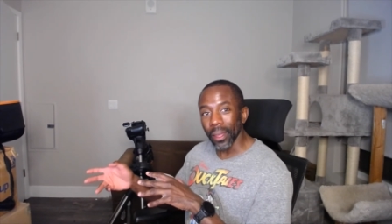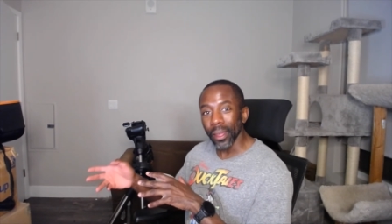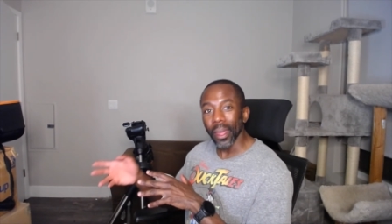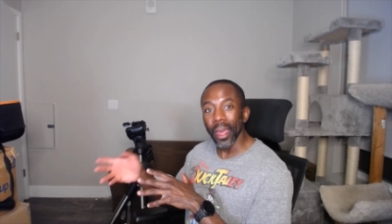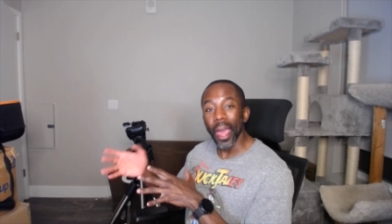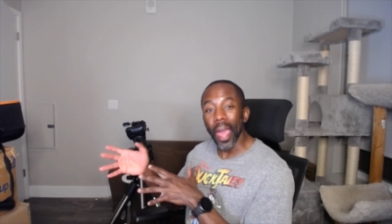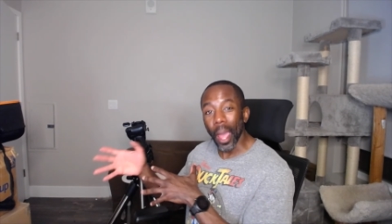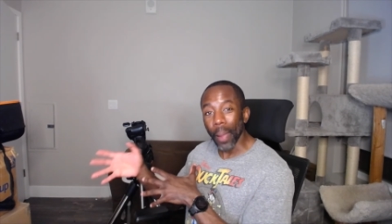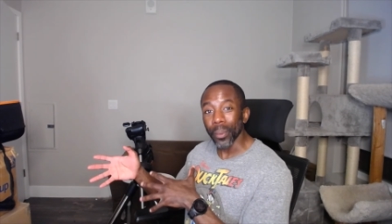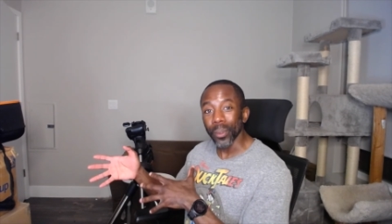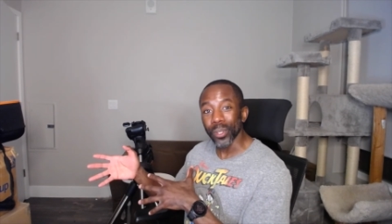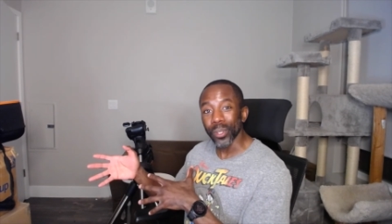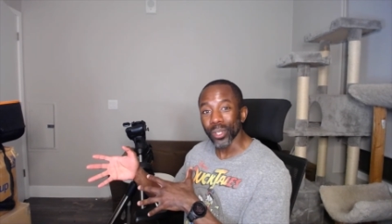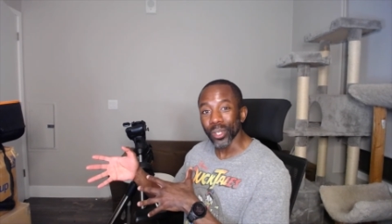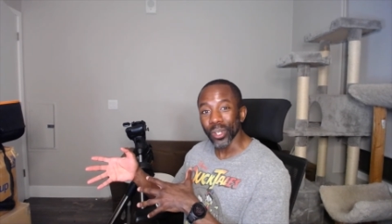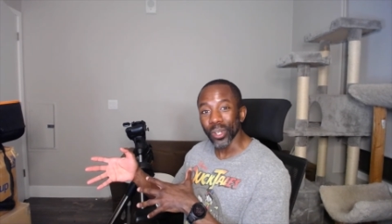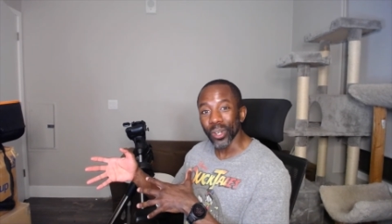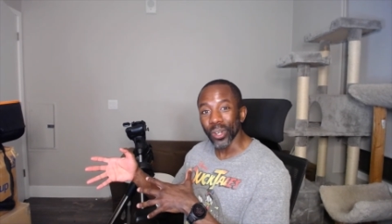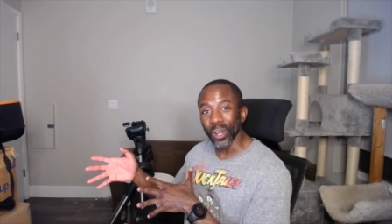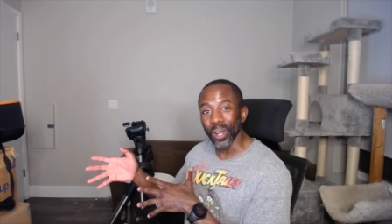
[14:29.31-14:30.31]

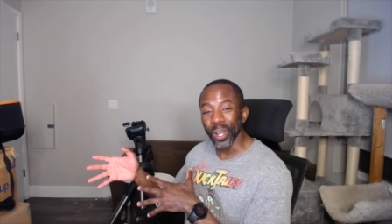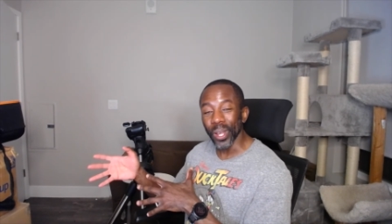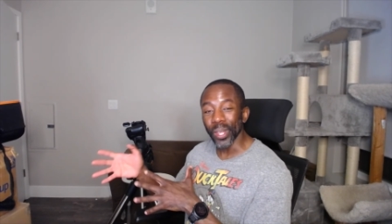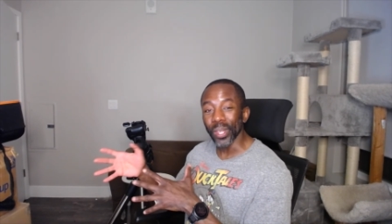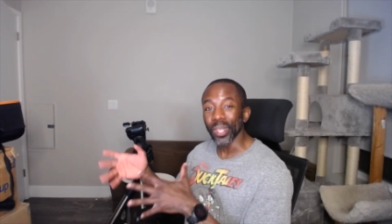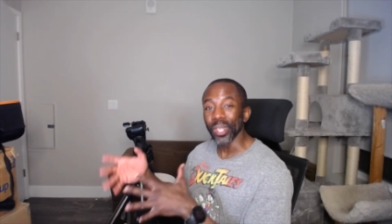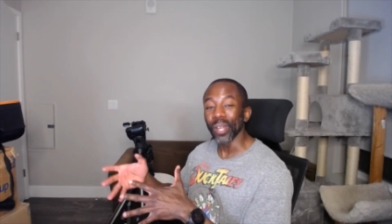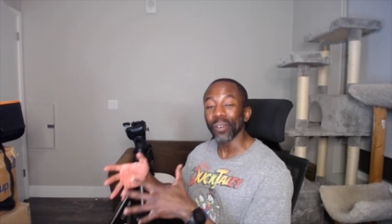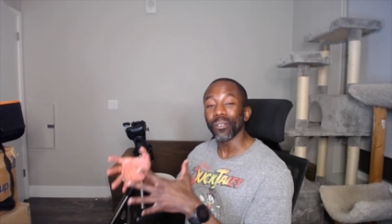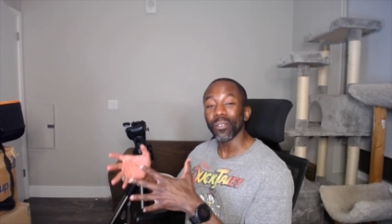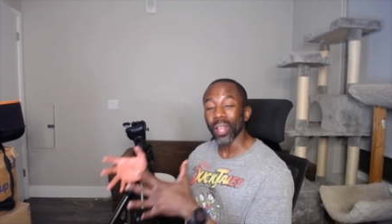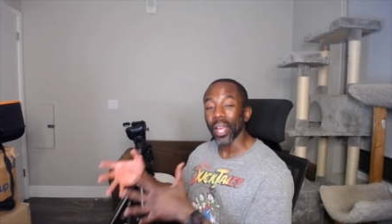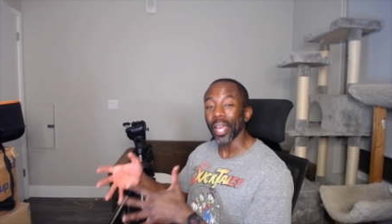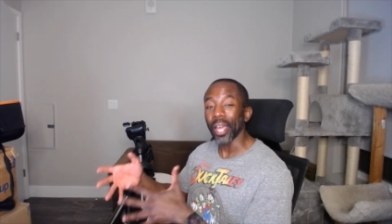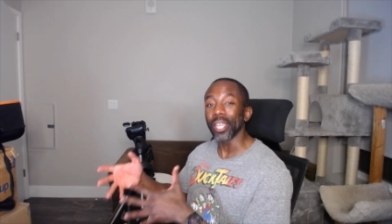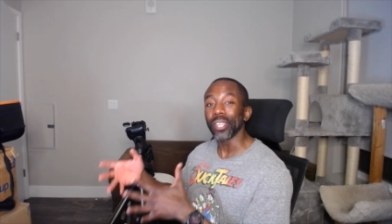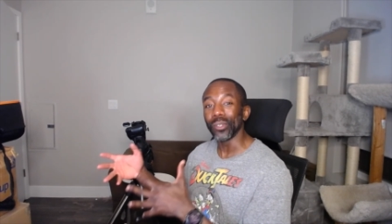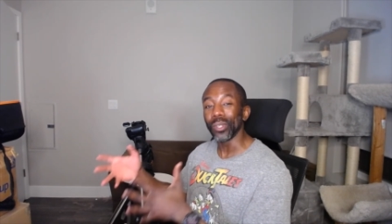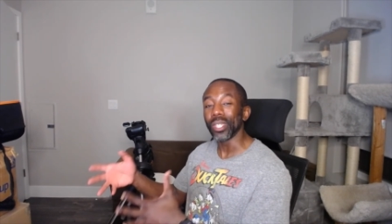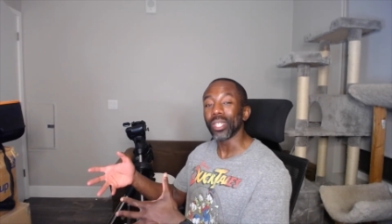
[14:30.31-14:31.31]
aperture is enough light
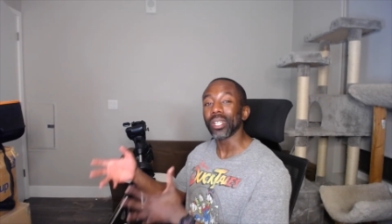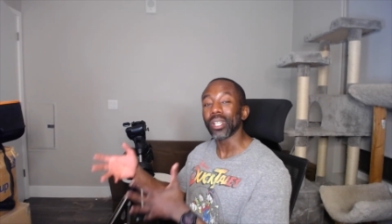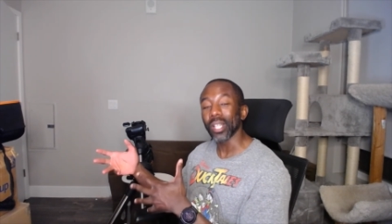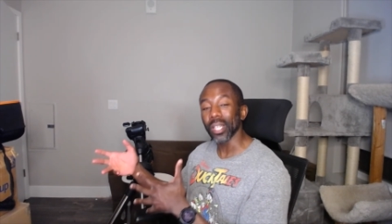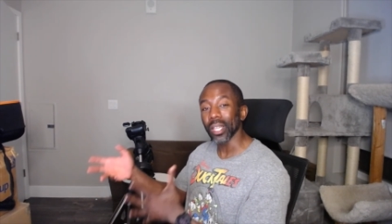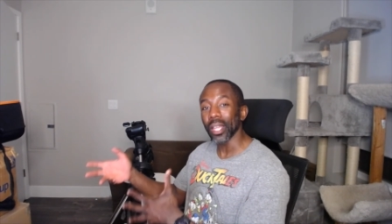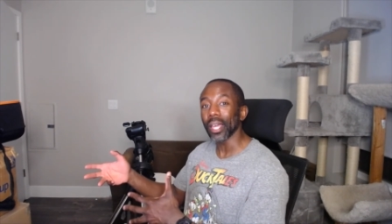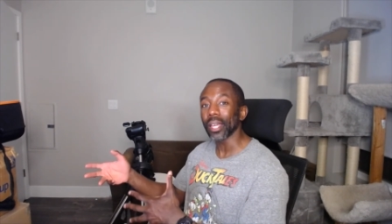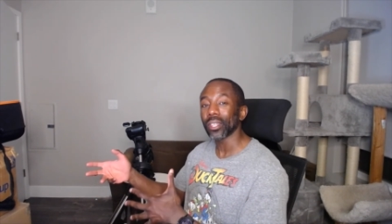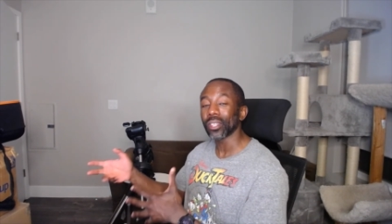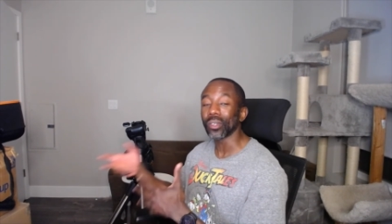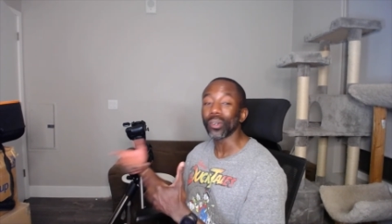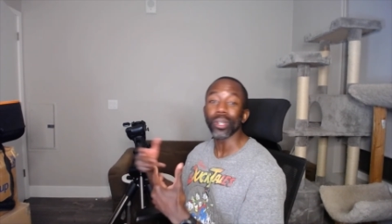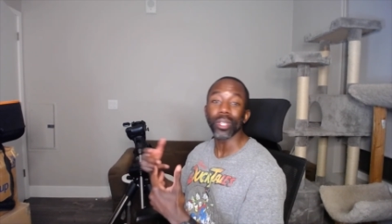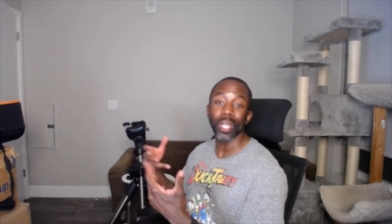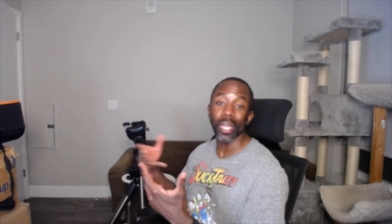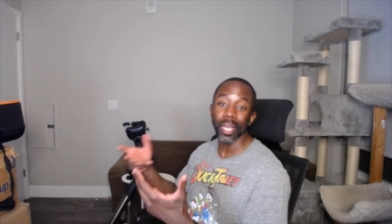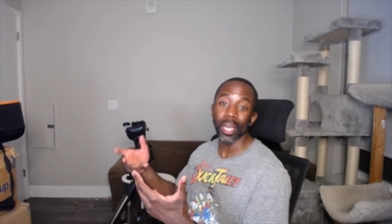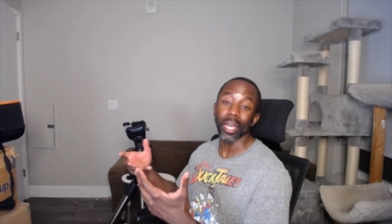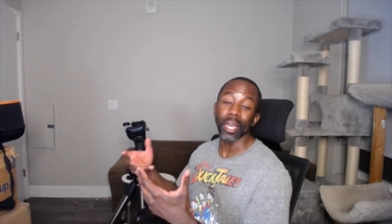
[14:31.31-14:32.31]
you need to collect. So
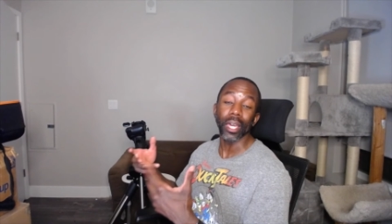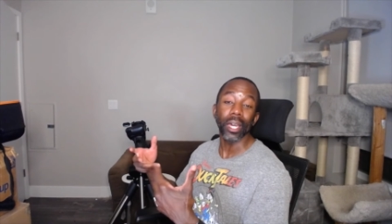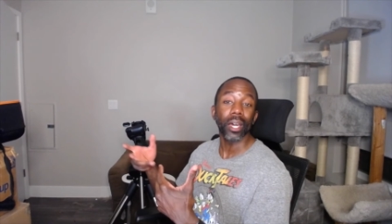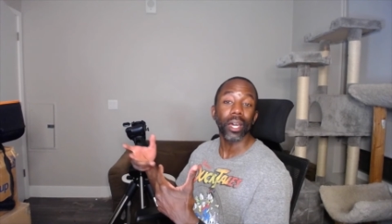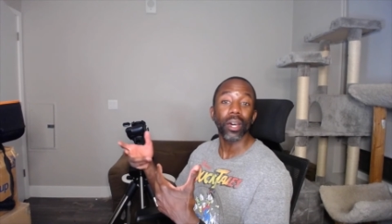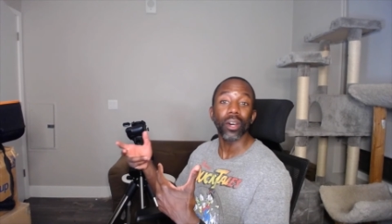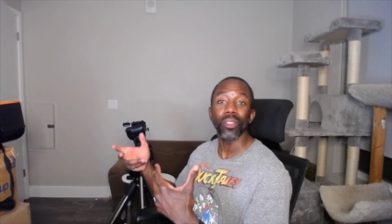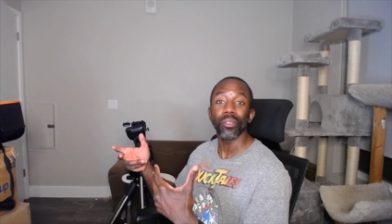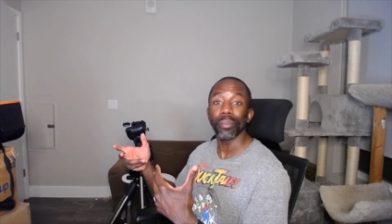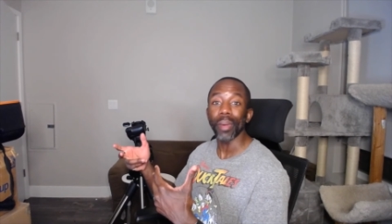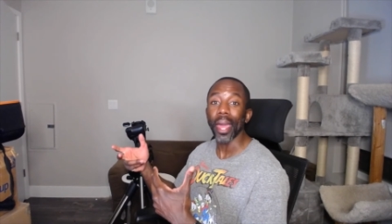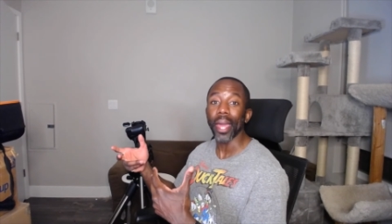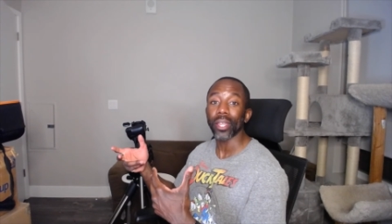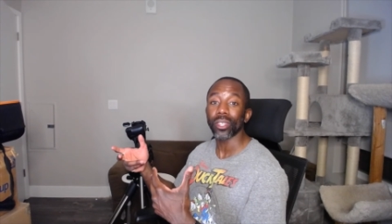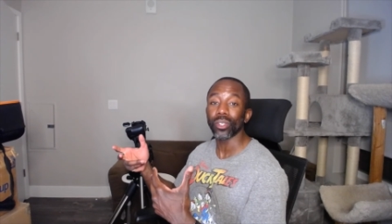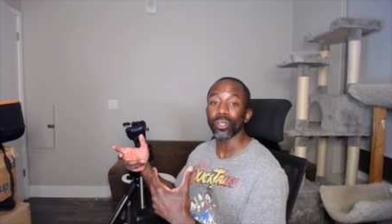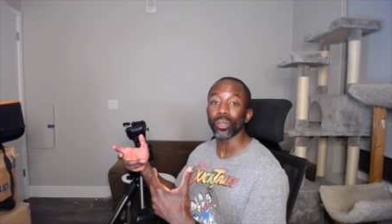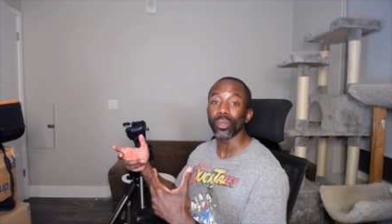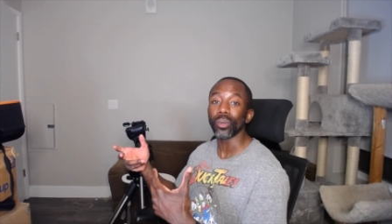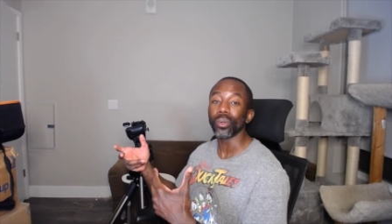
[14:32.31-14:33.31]
again, it comes back
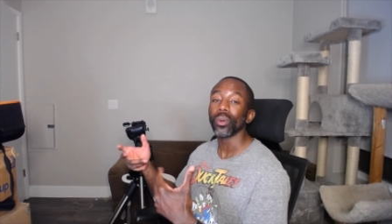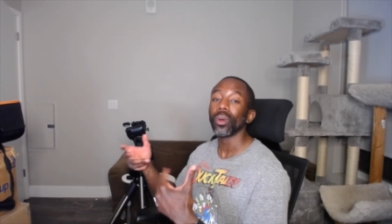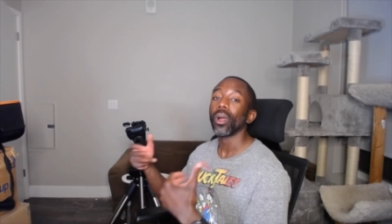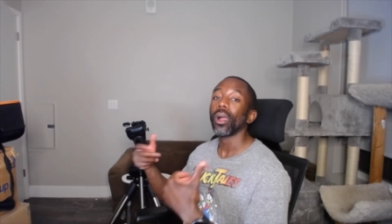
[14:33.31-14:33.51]
to